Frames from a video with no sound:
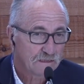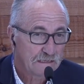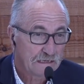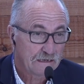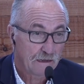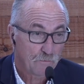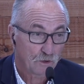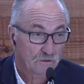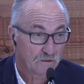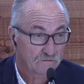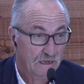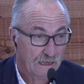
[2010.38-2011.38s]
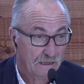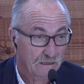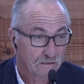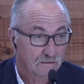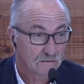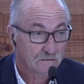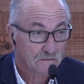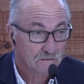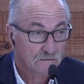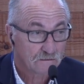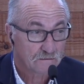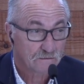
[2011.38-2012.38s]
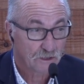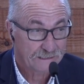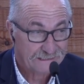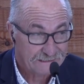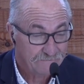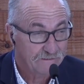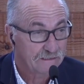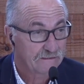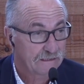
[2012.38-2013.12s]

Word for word: There are specific guidelines about uh,